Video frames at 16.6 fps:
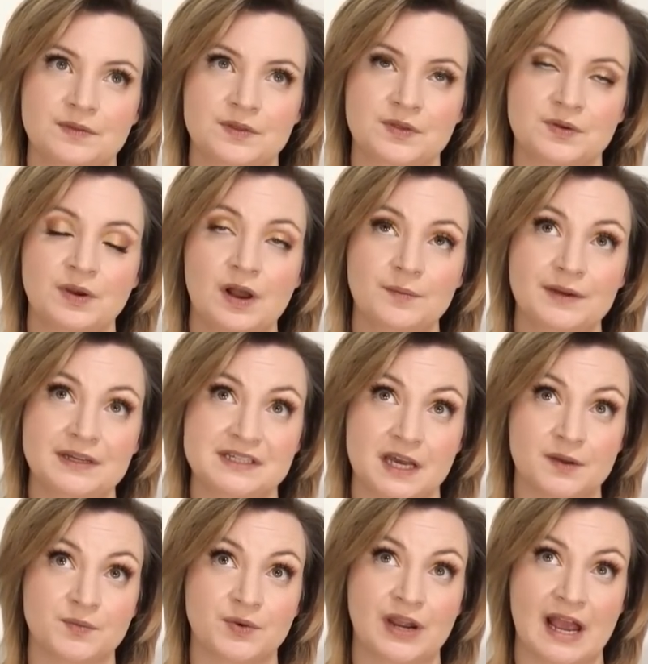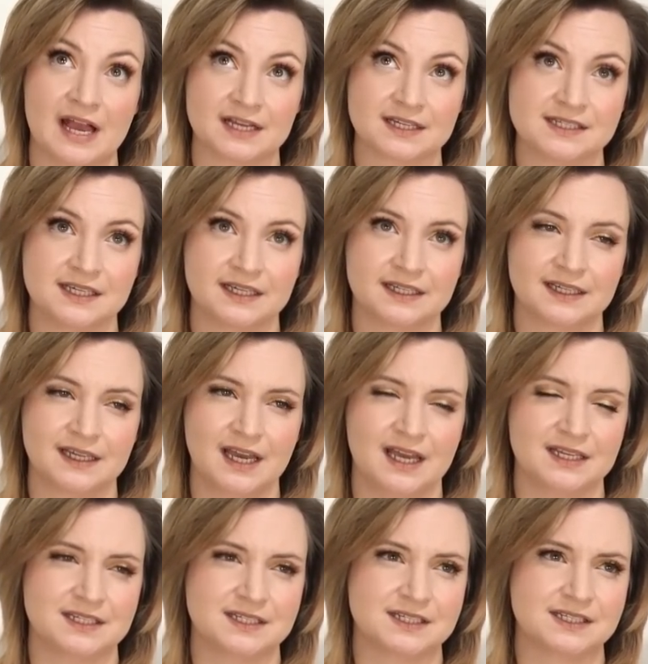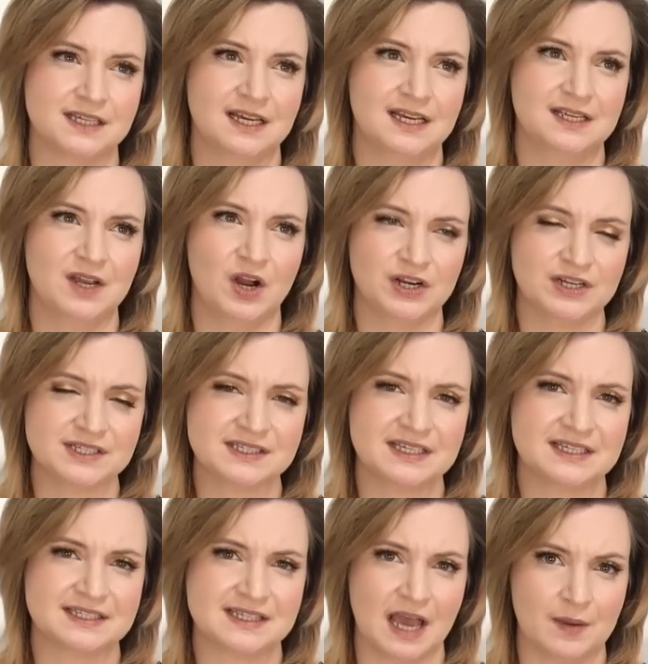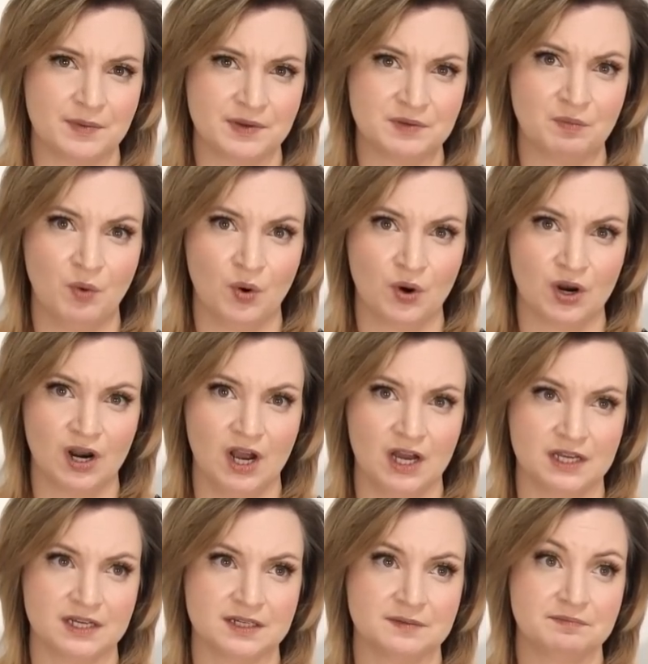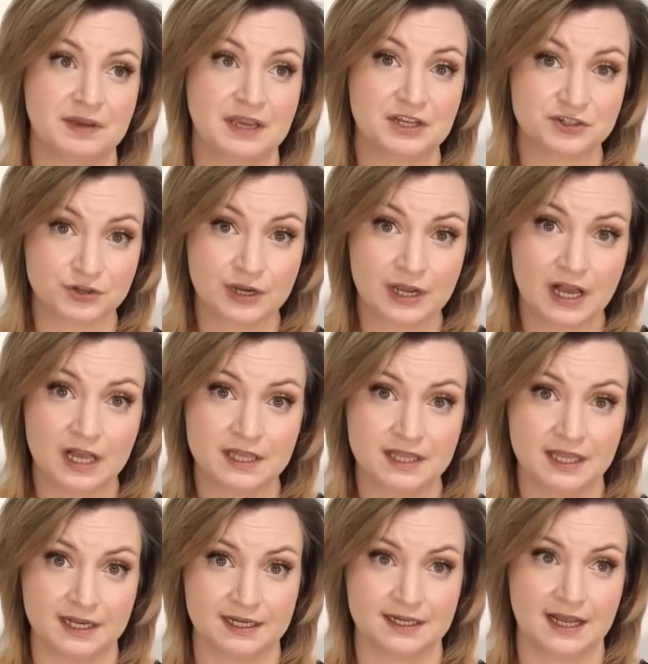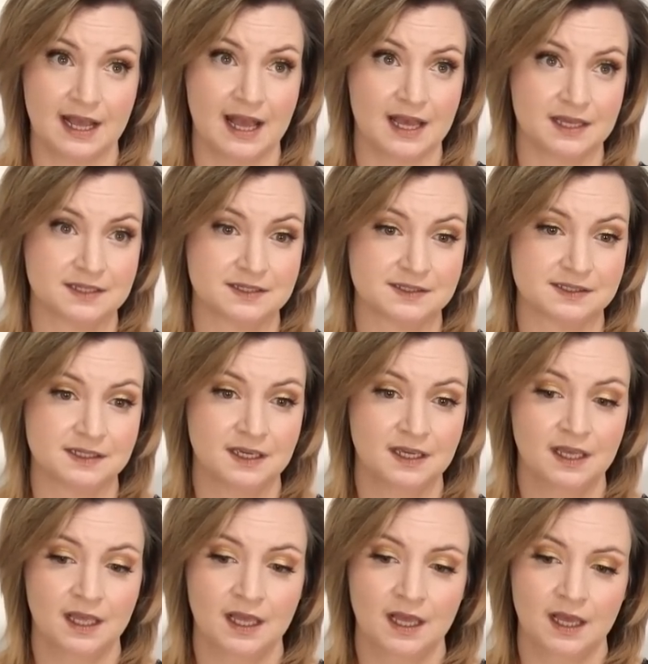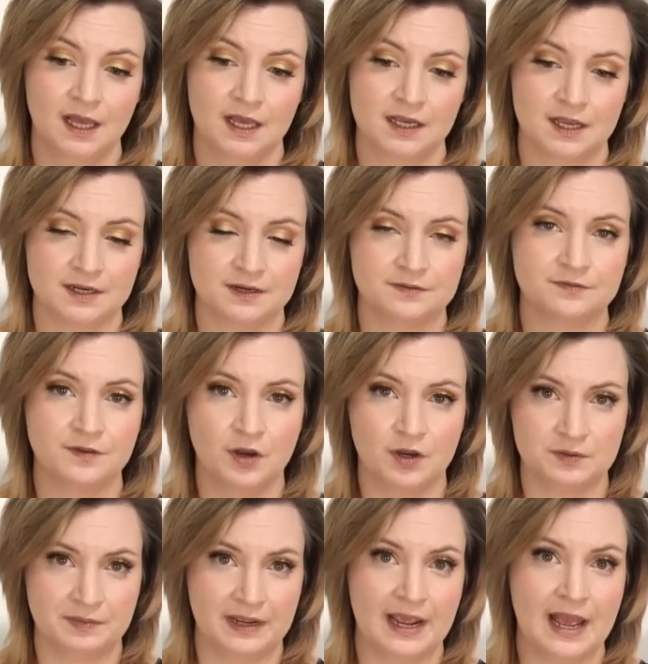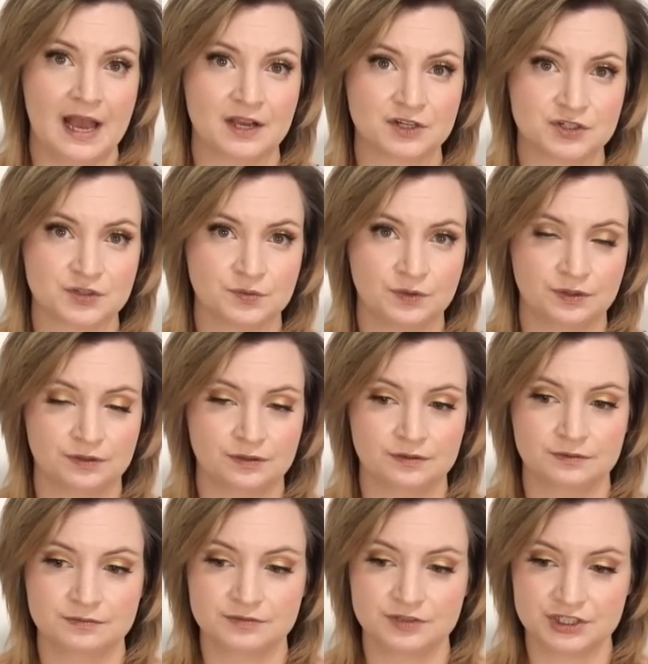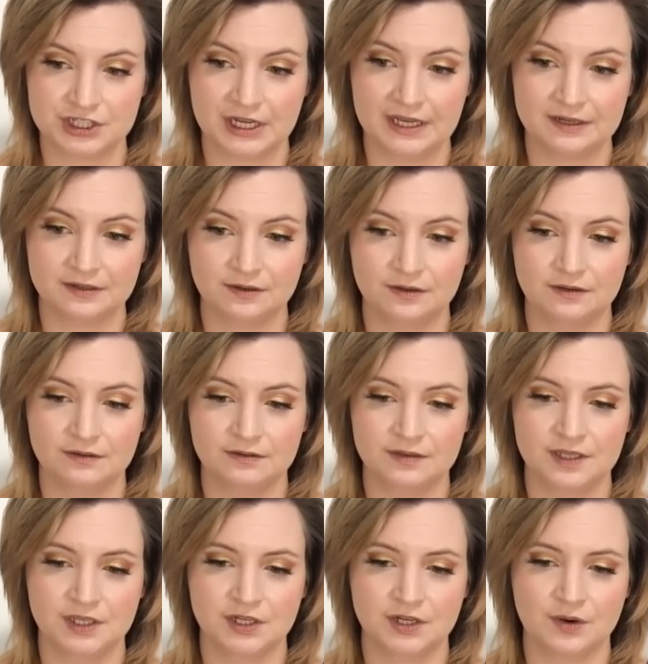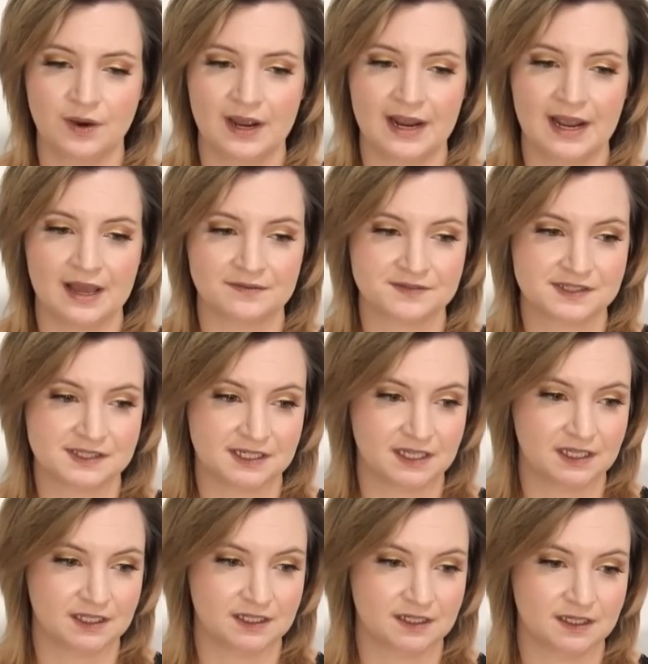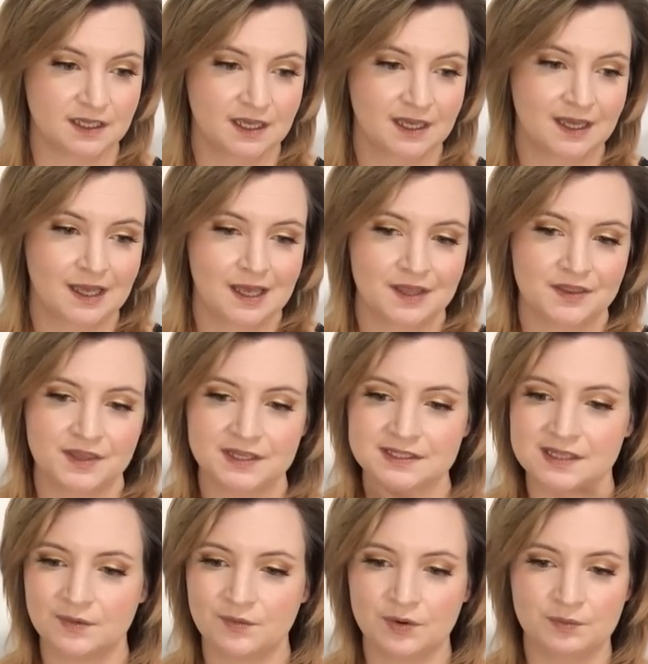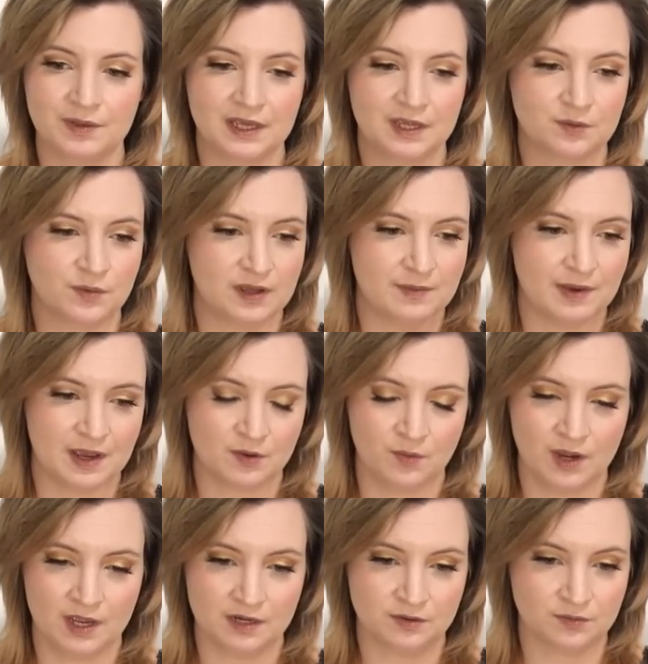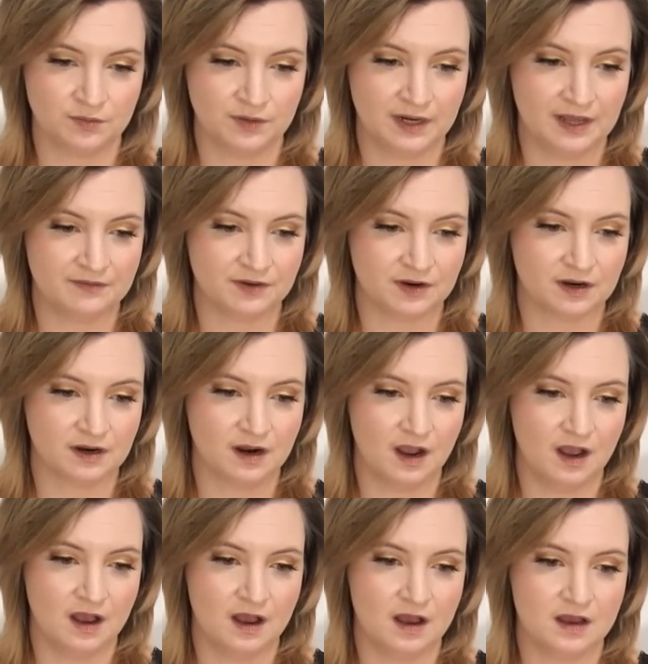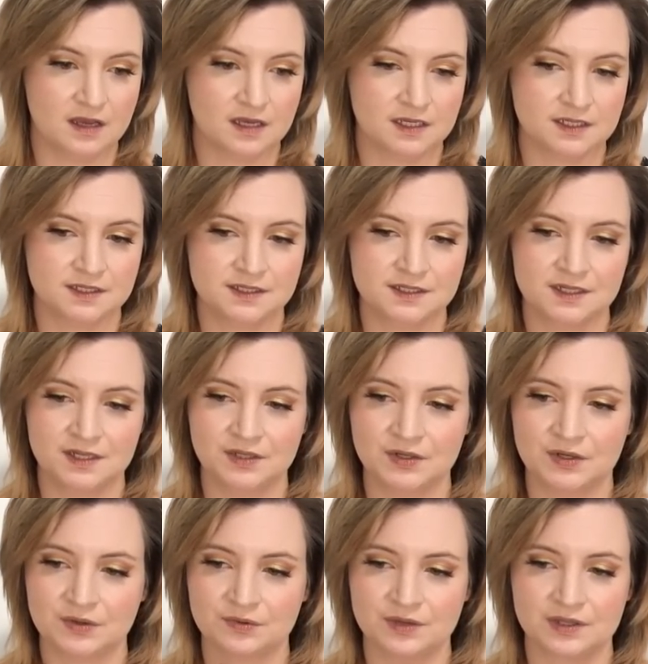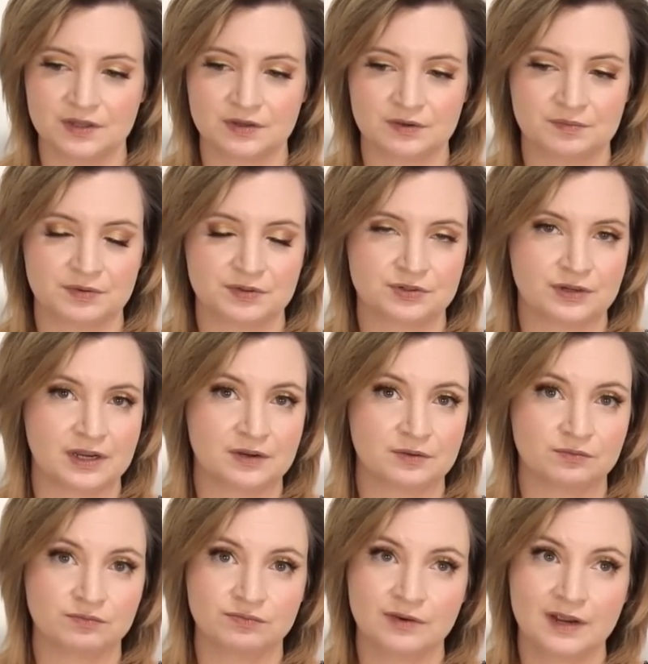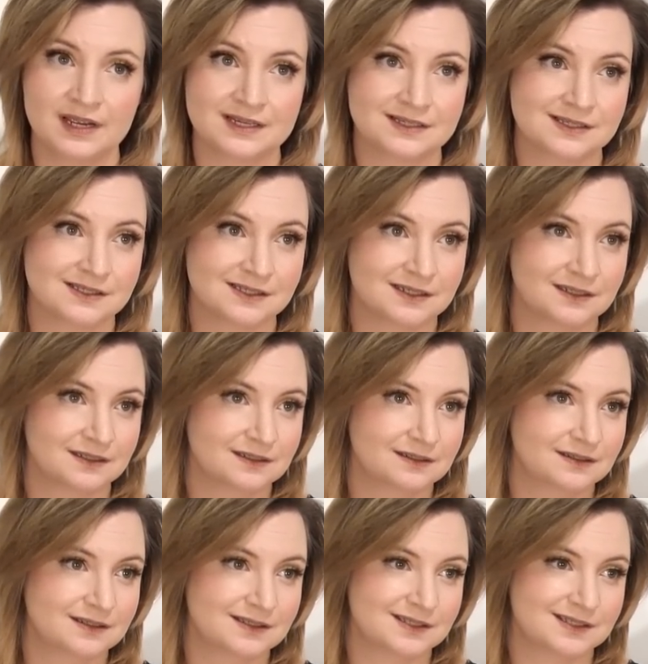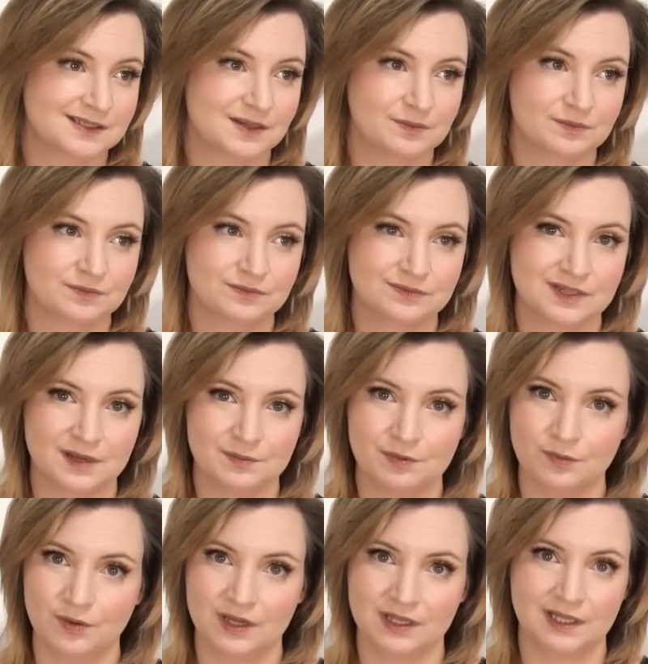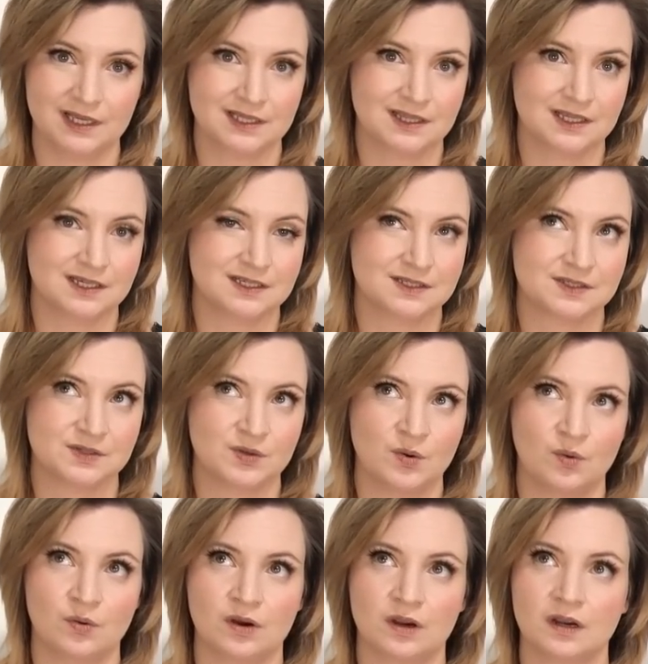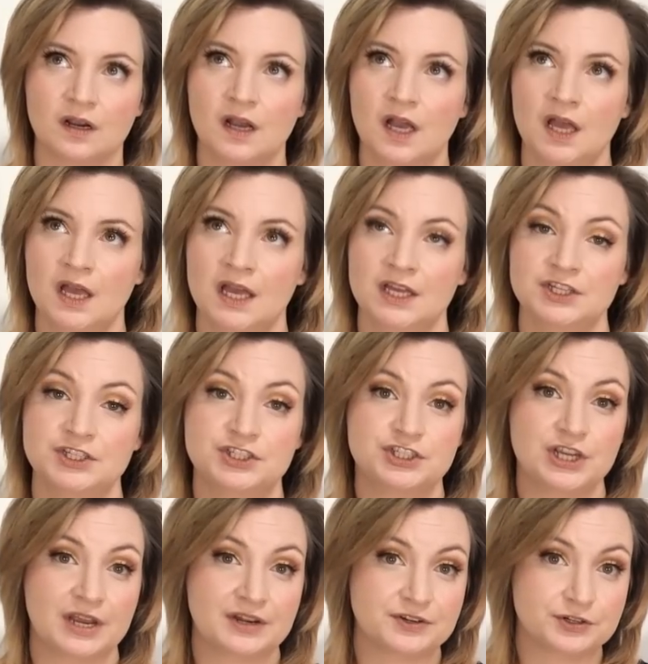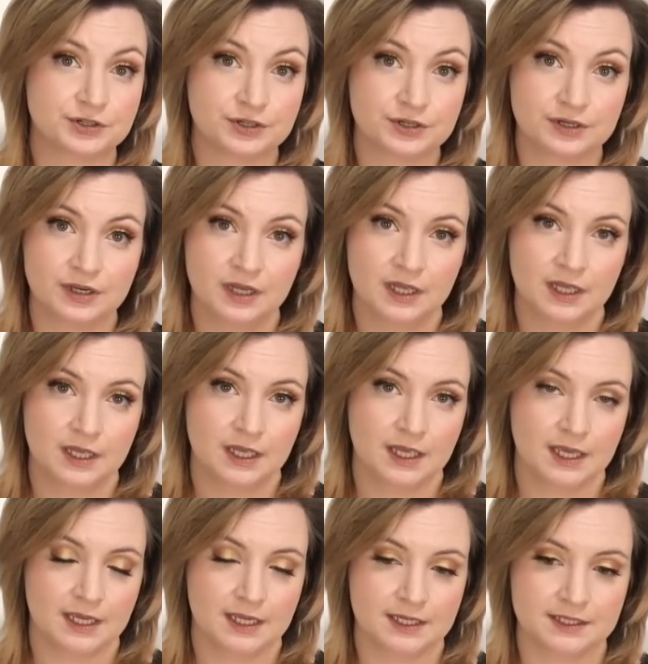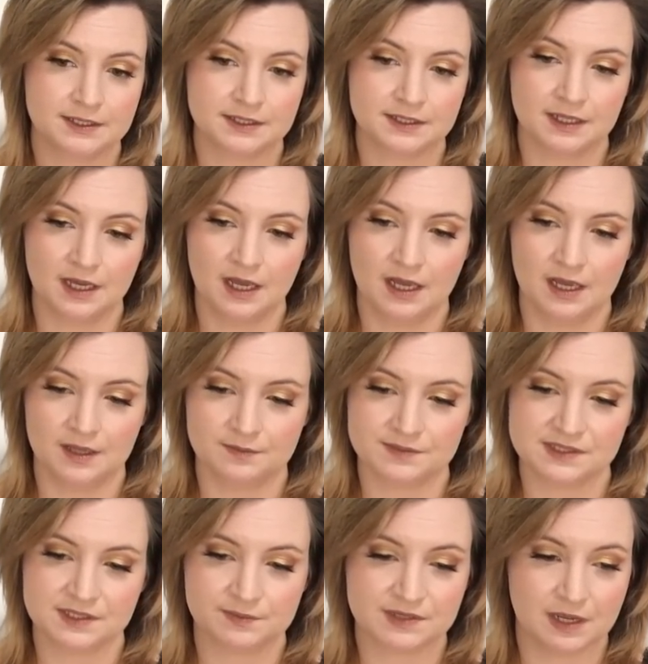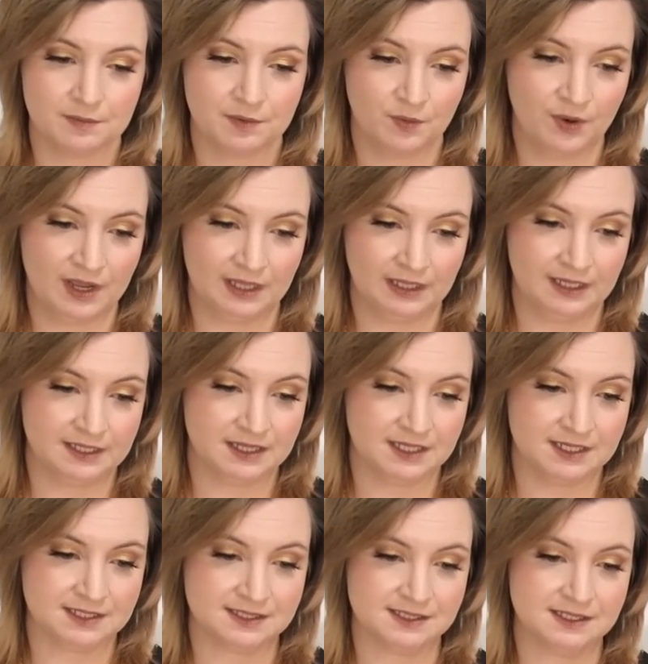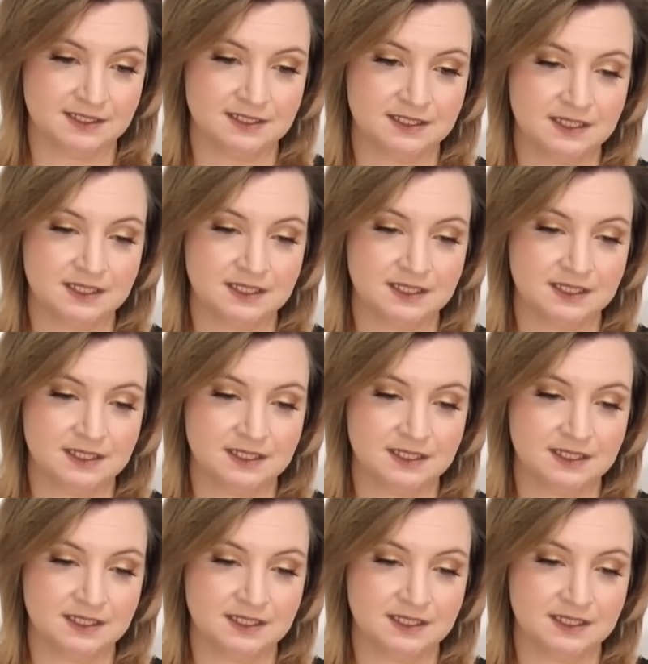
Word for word: throughout my time reacting, and honestly, it's happened more on Patreon than it has kind of on my actual channel. You know, I have seen things that were made way back when or whatever, uh, you know, either portray race in some type of way like this or gender in um, some type of way like this.